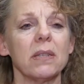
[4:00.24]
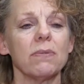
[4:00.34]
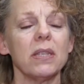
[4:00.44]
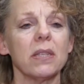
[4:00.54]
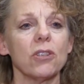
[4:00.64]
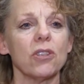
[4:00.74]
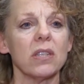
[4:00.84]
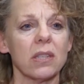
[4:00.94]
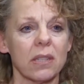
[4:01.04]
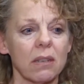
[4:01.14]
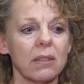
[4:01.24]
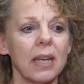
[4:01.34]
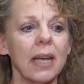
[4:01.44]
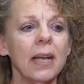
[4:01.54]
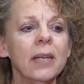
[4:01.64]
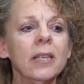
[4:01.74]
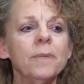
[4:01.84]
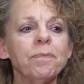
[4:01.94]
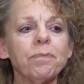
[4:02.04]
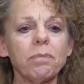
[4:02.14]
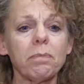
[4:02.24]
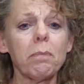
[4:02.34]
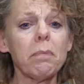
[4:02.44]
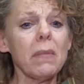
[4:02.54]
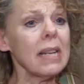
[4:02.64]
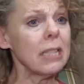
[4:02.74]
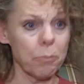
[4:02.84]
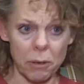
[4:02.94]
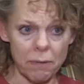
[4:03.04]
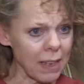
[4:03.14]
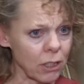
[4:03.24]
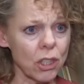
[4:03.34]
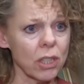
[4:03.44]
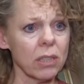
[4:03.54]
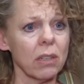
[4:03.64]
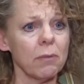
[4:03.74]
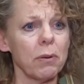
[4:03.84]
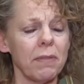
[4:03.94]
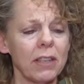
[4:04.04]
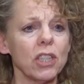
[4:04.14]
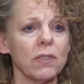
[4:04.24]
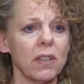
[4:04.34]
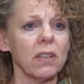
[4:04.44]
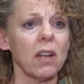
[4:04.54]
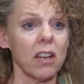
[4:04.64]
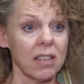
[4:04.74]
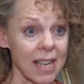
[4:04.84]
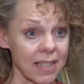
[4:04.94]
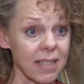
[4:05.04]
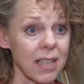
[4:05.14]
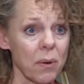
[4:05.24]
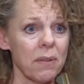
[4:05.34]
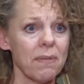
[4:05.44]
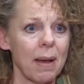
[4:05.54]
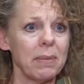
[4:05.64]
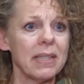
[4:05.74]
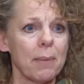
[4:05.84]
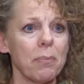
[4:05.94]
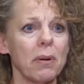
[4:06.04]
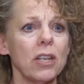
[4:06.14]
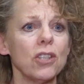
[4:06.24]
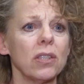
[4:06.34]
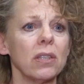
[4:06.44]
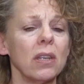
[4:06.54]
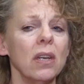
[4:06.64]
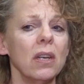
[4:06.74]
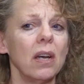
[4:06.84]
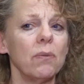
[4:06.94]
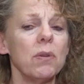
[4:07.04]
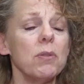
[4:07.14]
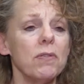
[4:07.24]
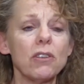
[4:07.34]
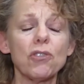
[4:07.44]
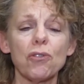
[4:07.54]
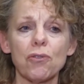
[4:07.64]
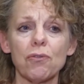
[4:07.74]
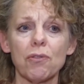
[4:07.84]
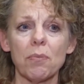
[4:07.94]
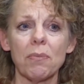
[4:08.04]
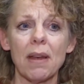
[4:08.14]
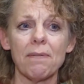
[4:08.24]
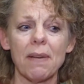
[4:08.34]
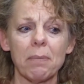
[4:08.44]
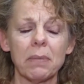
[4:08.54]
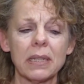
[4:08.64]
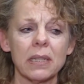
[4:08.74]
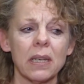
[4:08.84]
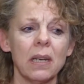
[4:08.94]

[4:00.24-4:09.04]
of research and this study, is prevention of unnecessary family separation and removing children from their families